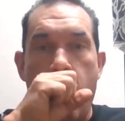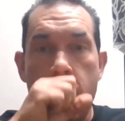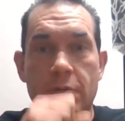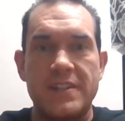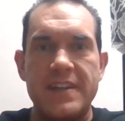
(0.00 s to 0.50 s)

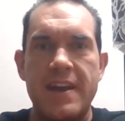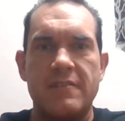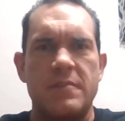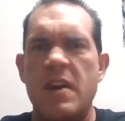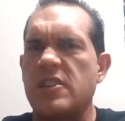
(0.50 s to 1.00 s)
it was the day I
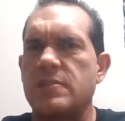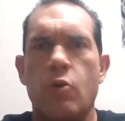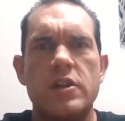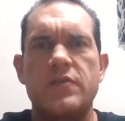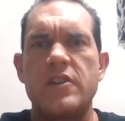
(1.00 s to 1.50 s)
was like, man, this
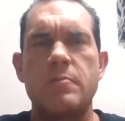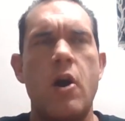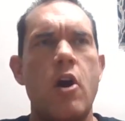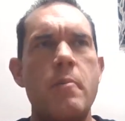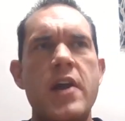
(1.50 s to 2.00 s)
morning's video.
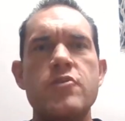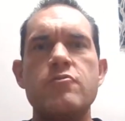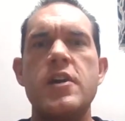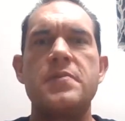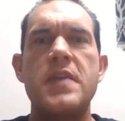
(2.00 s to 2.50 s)
Like, oh man,
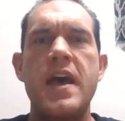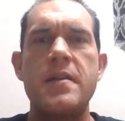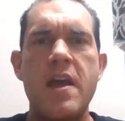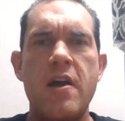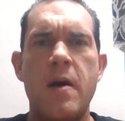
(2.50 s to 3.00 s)
you hit
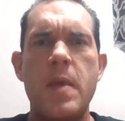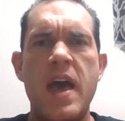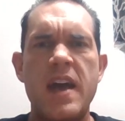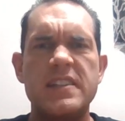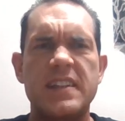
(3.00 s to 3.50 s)
that nail on the
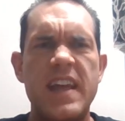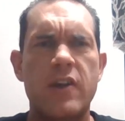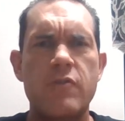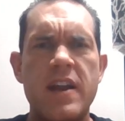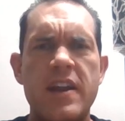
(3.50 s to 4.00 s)
head. He's like,
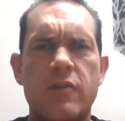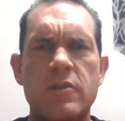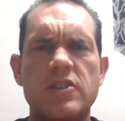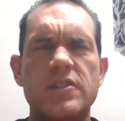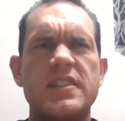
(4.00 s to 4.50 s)
that grand decoration.